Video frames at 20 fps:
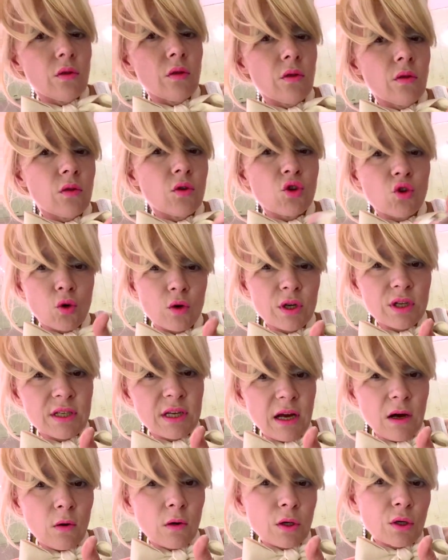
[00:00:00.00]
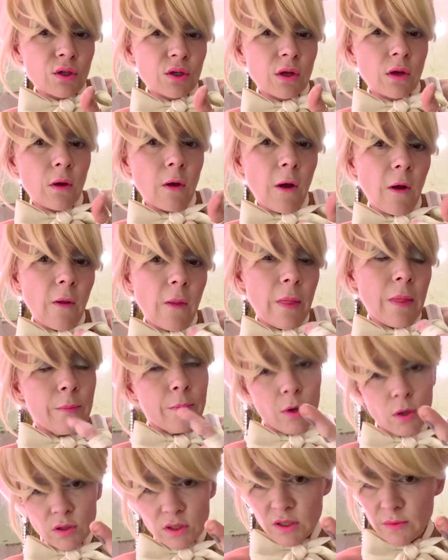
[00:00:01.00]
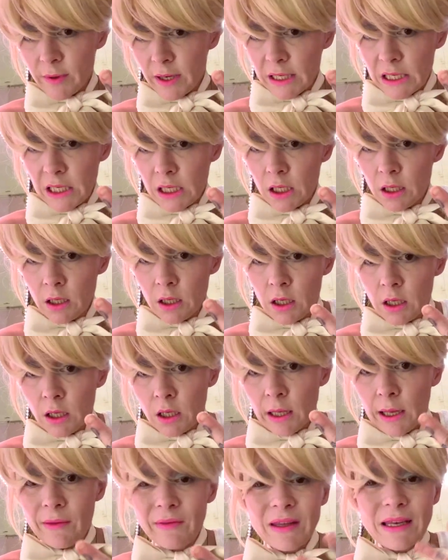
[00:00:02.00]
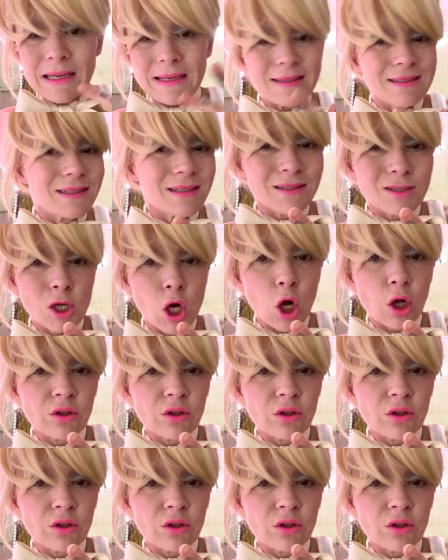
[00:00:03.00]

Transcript: the shortest hours, the most money and the easiest call